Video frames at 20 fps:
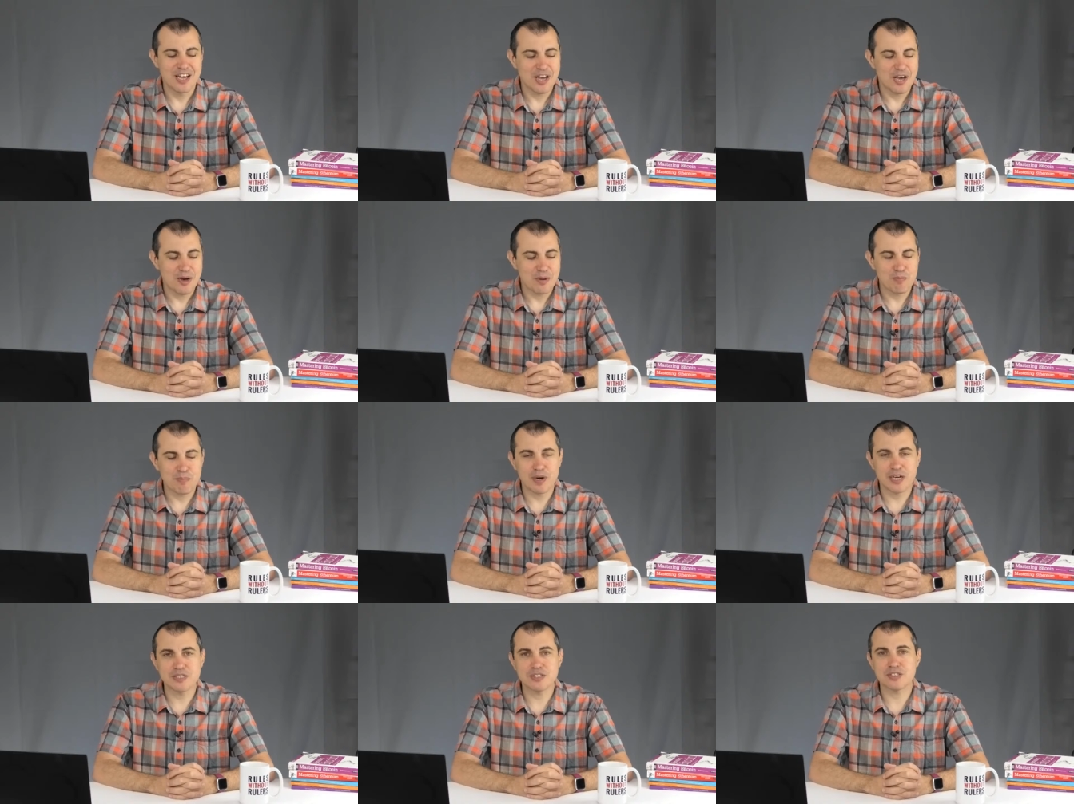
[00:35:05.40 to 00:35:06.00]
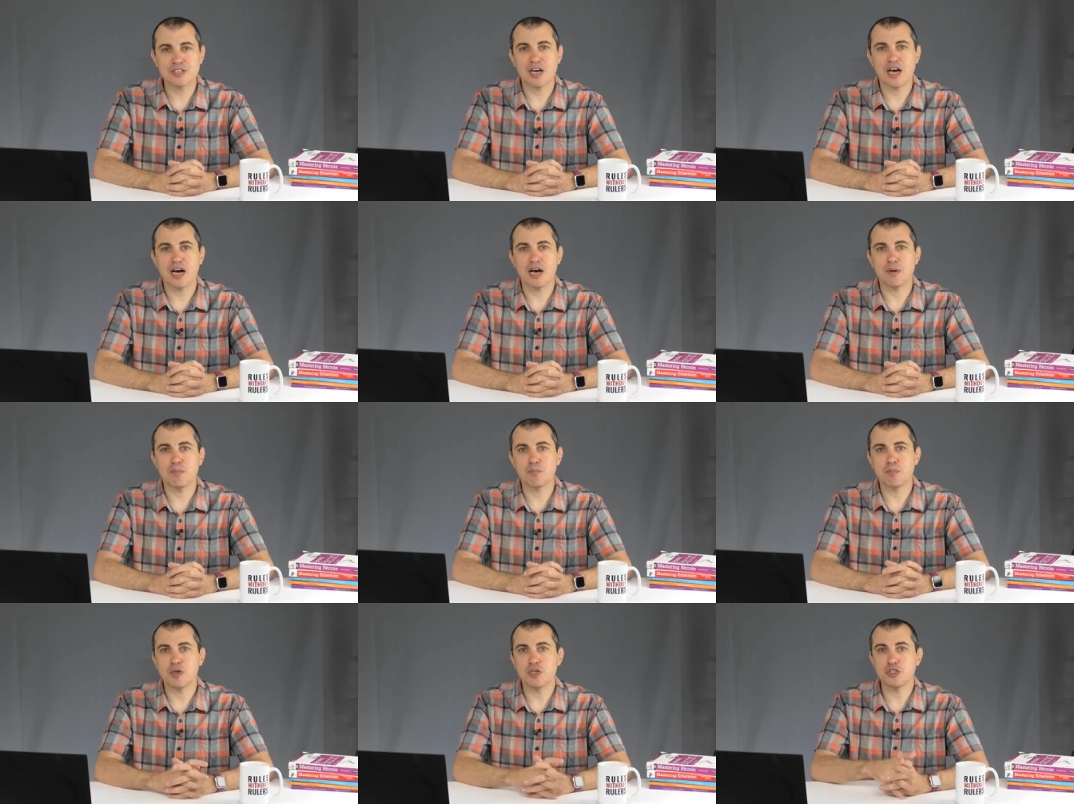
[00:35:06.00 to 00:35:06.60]
But
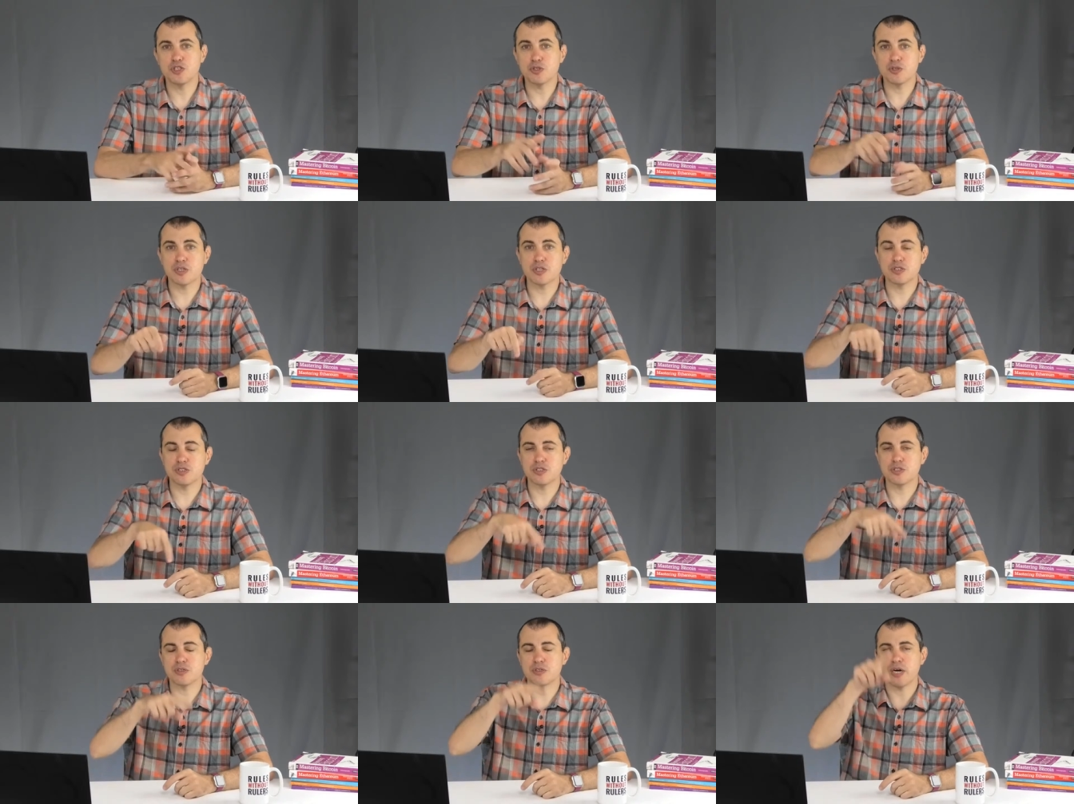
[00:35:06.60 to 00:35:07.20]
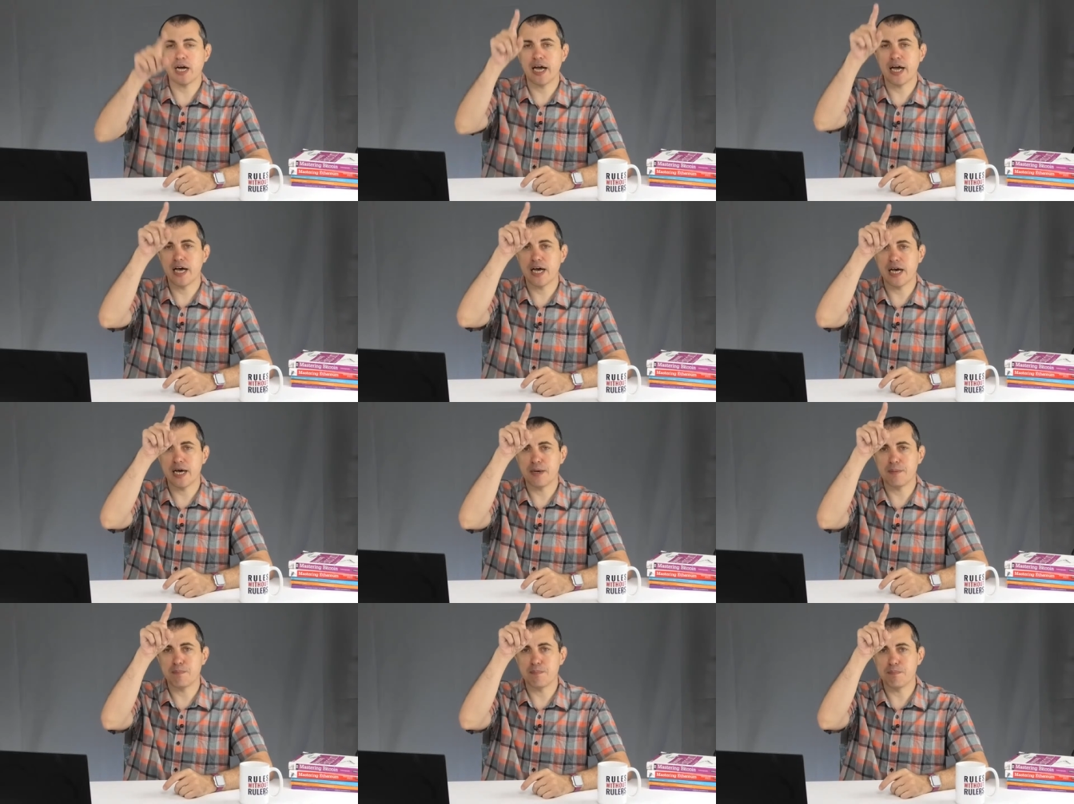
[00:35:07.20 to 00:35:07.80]
you can do
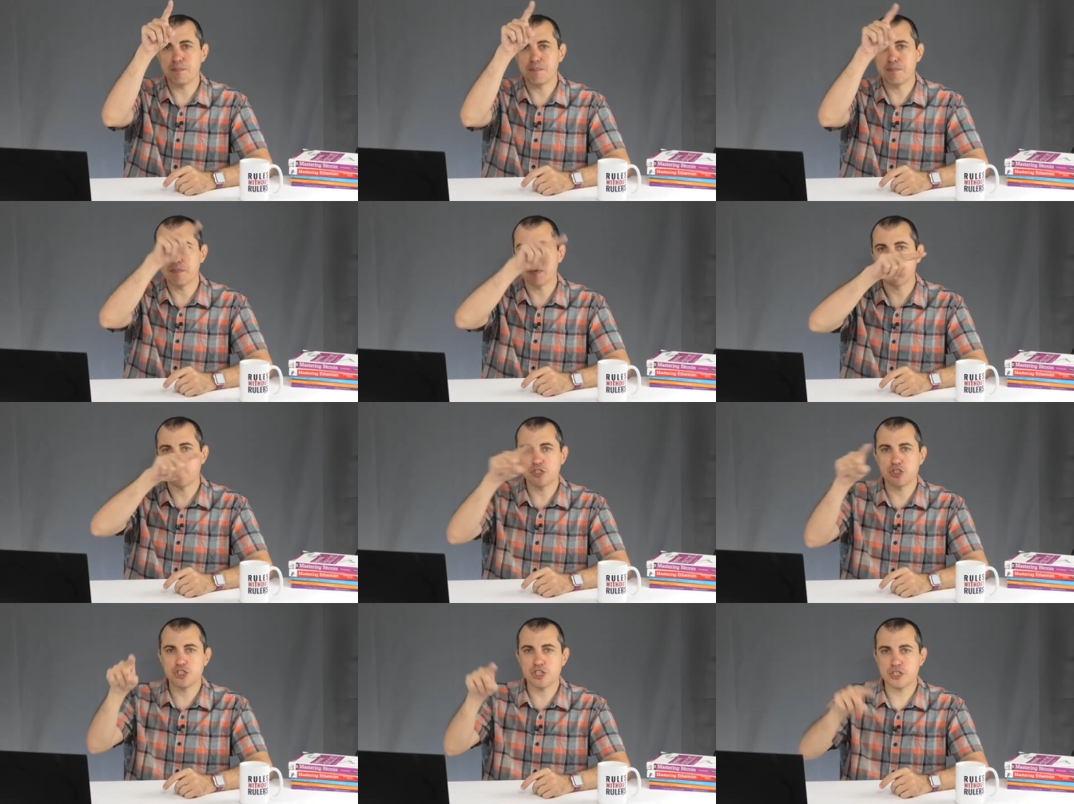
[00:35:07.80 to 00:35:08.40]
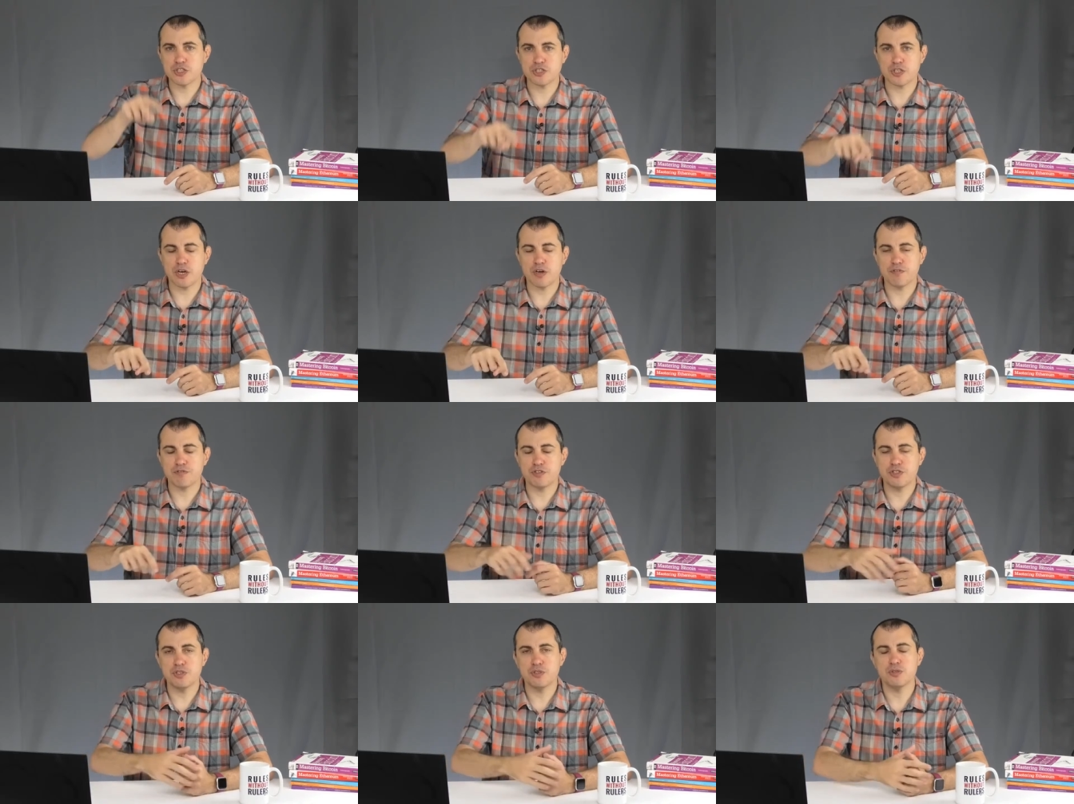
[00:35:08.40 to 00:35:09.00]
just a
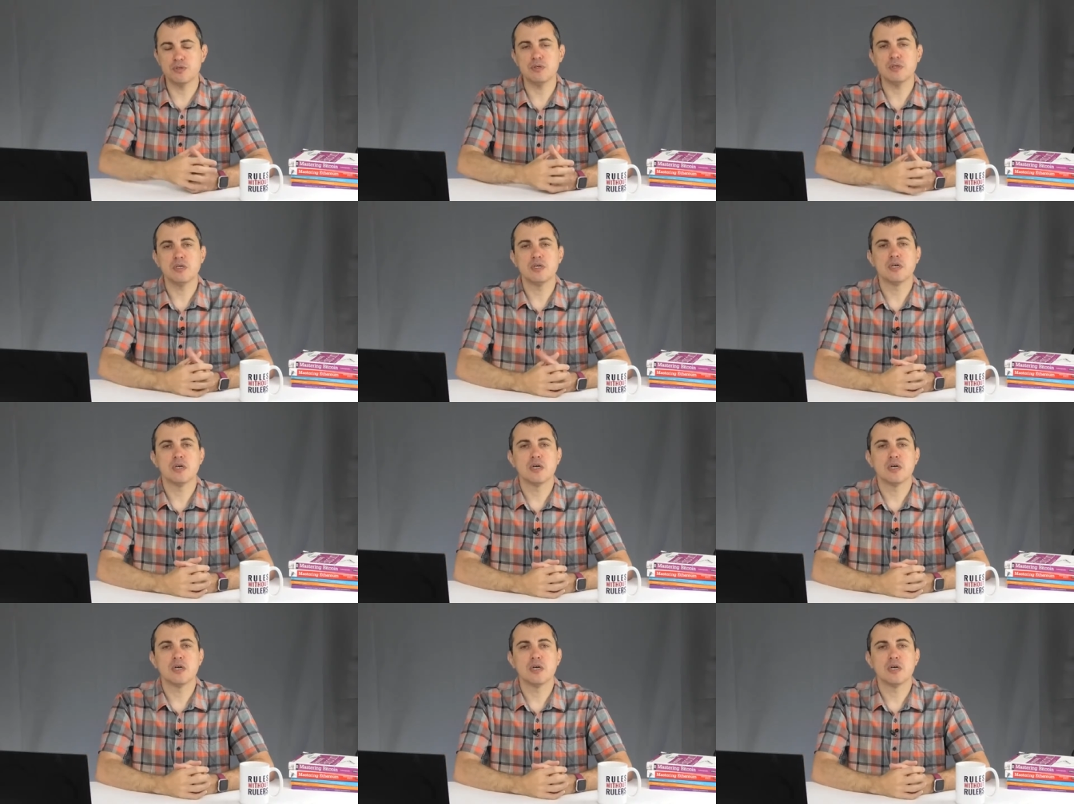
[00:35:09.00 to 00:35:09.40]
few